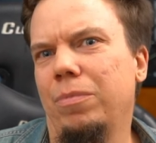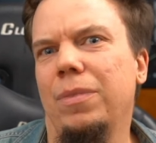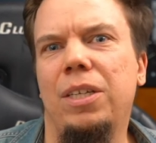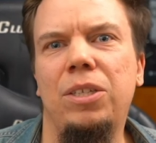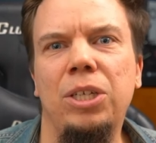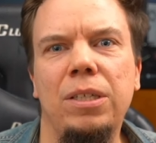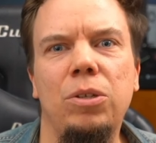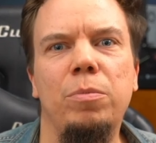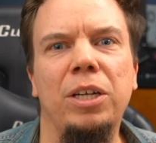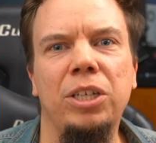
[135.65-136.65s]
It's just
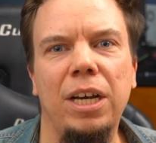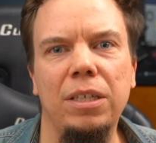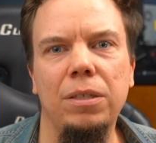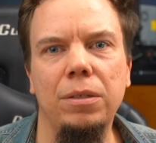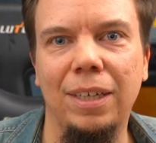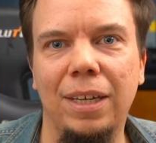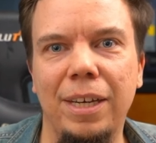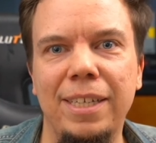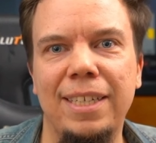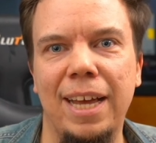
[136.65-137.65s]
too much hassle.
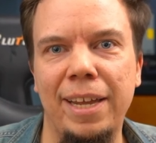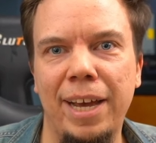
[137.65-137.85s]
Instead,